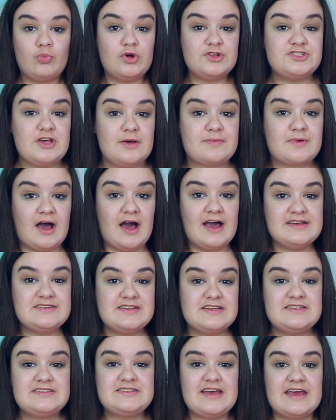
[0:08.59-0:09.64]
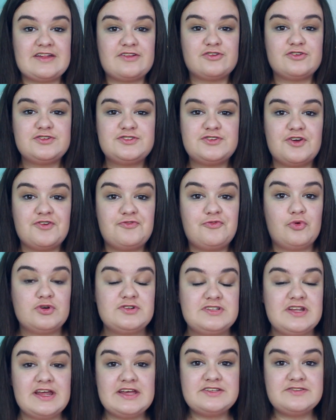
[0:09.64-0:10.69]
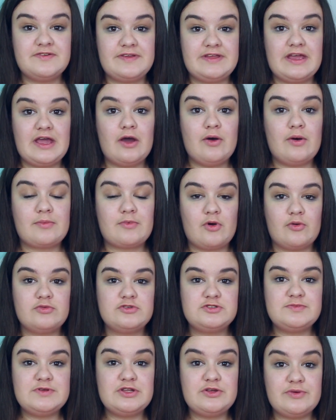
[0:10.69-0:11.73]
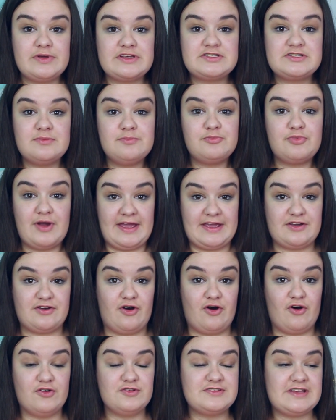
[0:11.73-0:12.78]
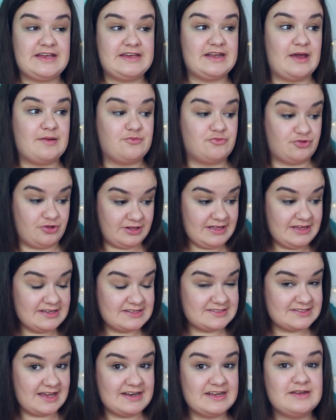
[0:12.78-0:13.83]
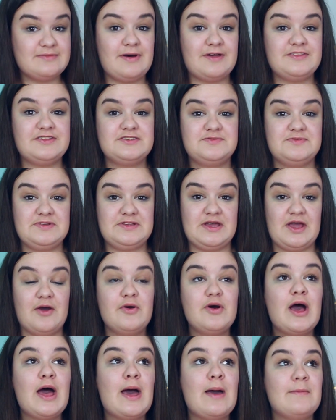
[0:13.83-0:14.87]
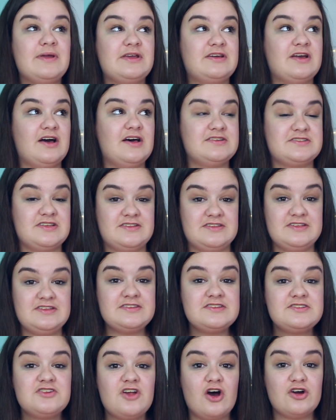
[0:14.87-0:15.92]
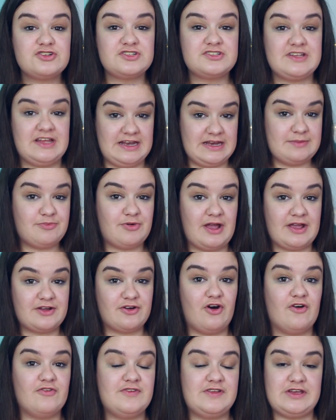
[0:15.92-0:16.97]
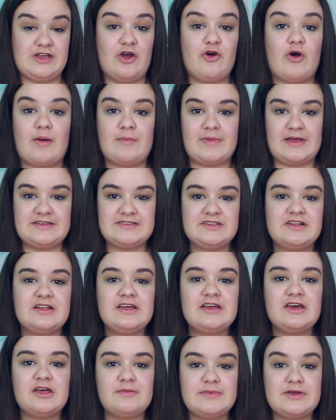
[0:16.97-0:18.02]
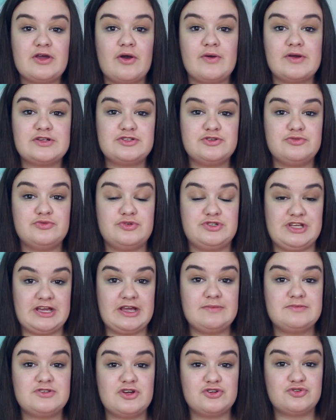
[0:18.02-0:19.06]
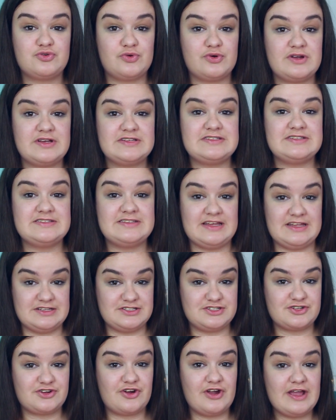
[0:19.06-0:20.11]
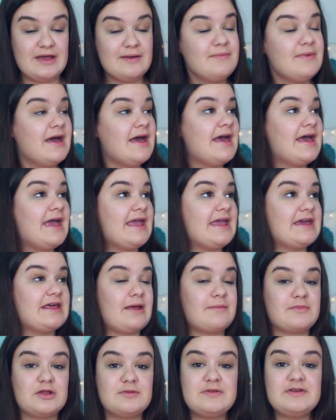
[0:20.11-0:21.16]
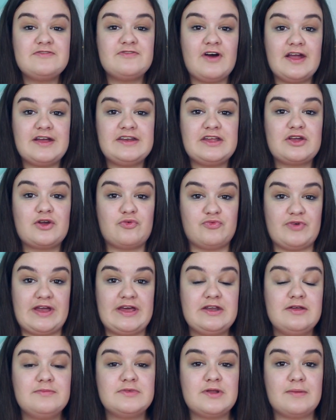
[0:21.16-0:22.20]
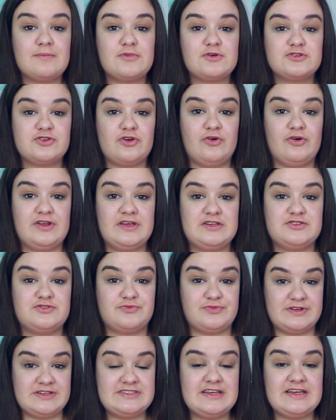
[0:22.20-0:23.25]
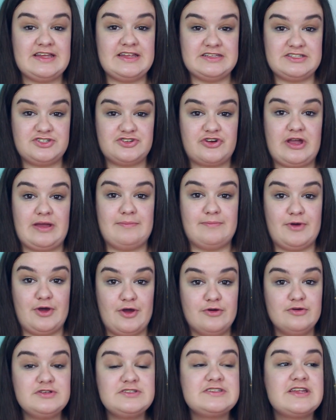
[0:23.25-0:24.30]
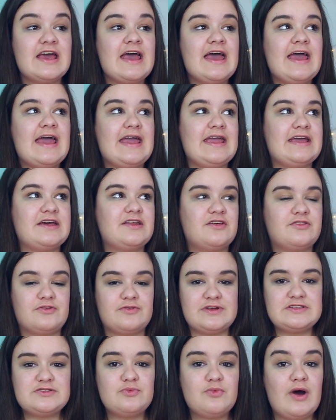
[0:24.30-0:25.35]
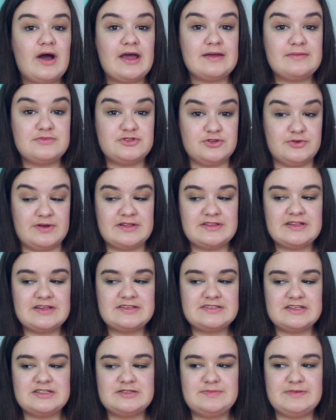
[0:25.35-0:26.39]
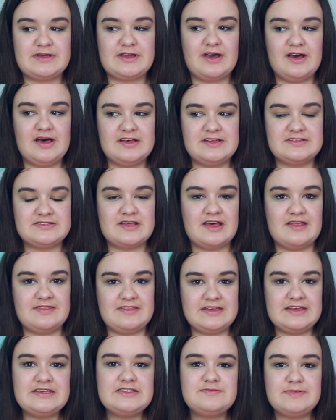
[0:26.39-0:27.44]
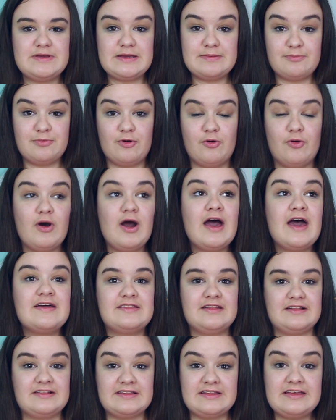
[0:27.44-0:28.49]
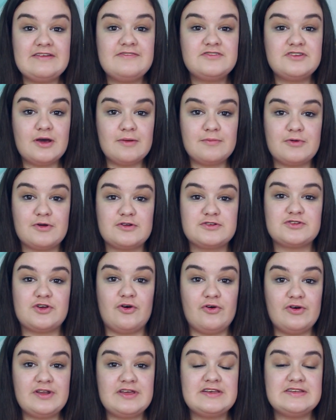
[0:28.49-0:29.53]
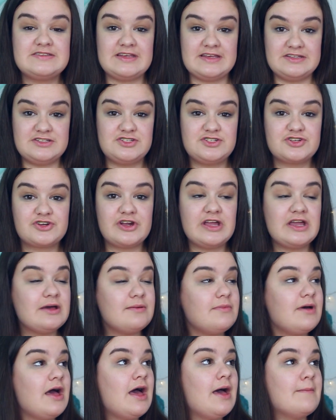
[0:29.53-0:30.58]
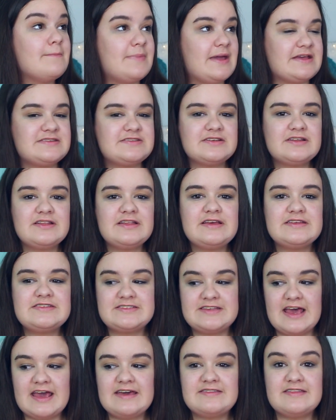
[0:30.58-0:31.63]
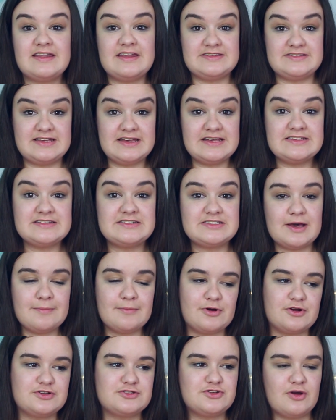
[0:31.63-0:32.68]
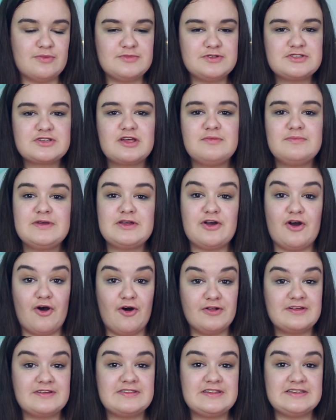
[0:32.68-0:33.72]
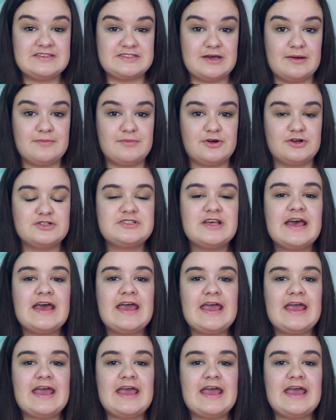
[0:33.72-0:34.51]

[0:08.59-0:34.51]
What's up guys, it's Taylor. So for today's video, I'm going to be doing some prank calls and I'm really excited about this video because this is not just any prank call video. I'm basically gonna be going to Jacob Sartorius's Instagram and I'm gonna be finding random numbers on his recent Instagram post. And the reason why I'm doing this is because these people that leave numbers on his Instagram basically say that it's his number. So I'm just gonna be calling these numbers